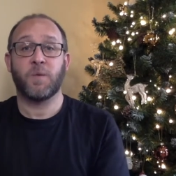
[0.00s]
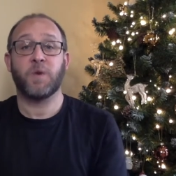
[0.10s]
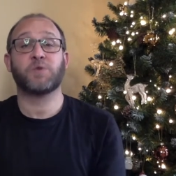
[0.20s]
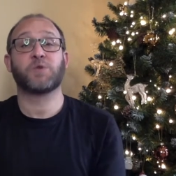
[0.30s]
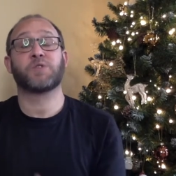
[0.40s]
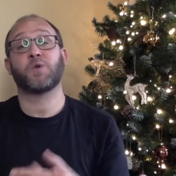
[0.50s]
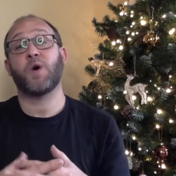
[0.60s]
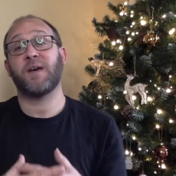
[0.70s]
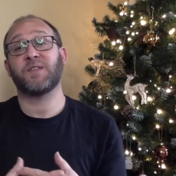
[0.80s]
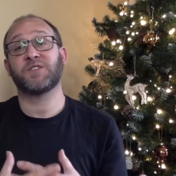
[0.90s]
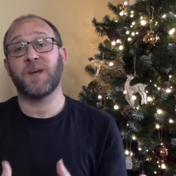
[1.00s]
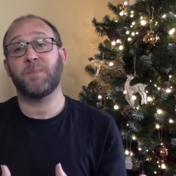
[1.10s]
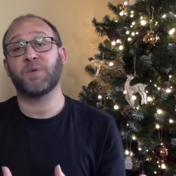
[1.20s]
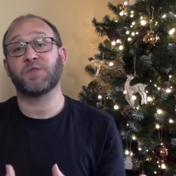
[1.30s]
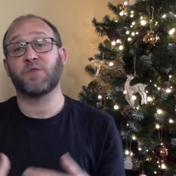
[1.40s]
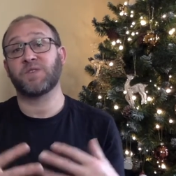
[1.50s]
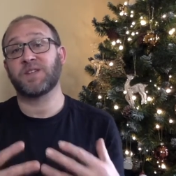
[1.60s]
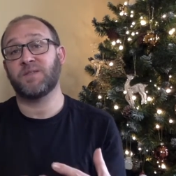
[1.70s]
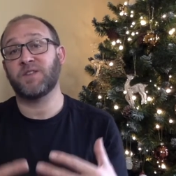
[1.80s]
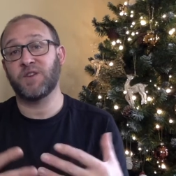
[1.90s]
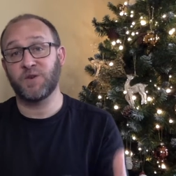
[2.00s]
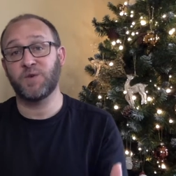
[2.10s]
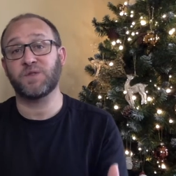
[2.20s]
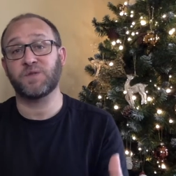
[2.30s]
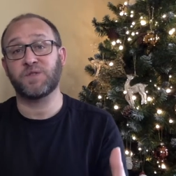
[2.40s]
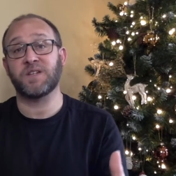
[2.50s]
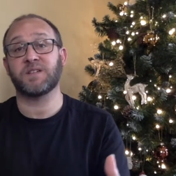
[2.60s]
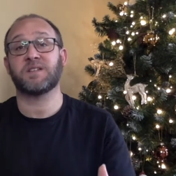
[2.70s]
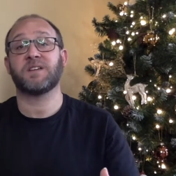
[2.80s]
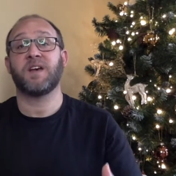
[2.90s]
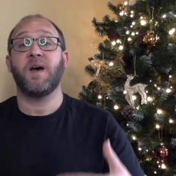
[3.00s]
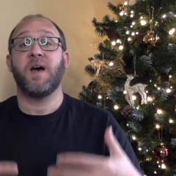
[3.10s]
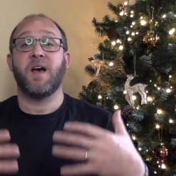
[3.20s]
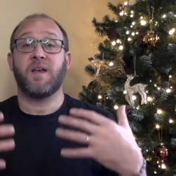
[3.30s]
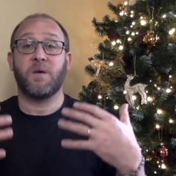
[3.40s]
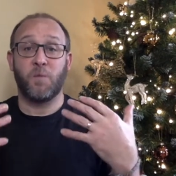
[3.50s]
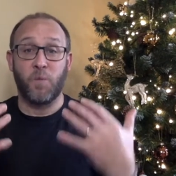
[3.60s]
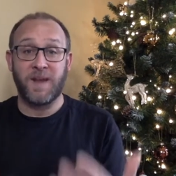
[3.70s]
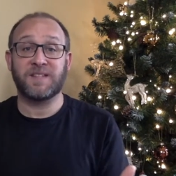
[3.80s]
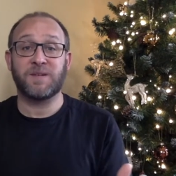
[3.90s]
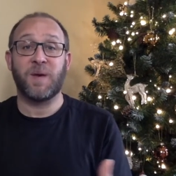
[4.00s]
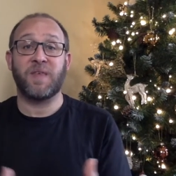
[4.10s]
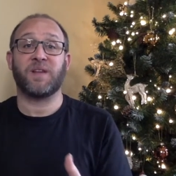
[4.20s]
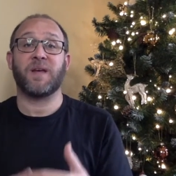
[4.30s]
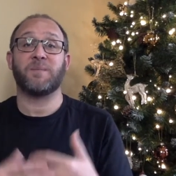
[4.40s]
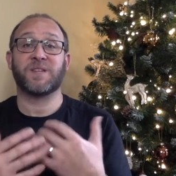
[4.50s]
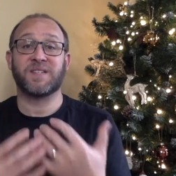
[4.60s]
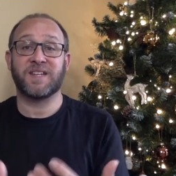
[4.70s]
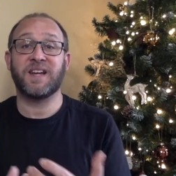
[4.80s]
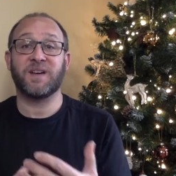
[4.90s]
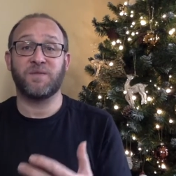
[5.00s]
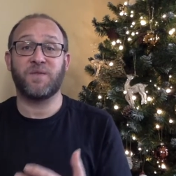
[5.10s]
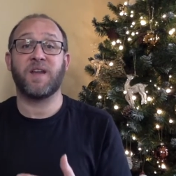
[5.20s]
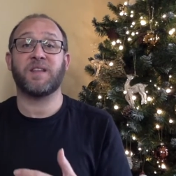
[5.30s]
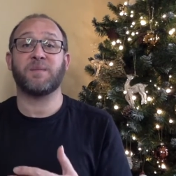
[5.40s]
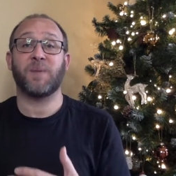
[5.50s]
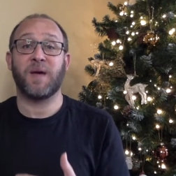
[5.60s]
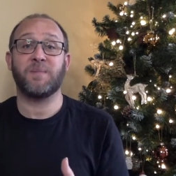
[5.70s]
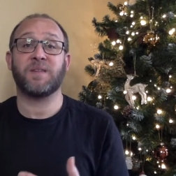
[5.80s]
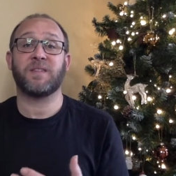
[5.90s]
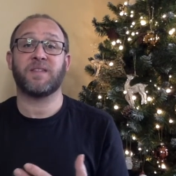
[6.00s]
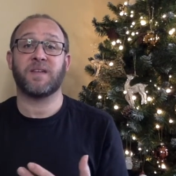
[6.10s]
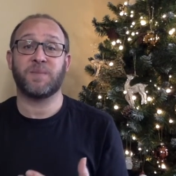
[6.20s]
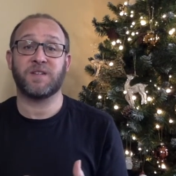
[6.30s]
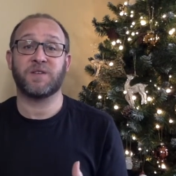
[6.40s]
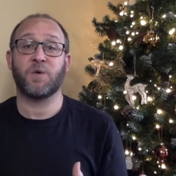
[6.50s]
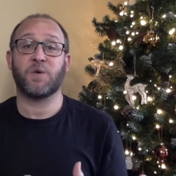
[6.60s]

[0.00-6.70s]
We also saw how the shepherds, on receiving the news of Jesus, went to Bethlehem to seek and find the baby that they'd been told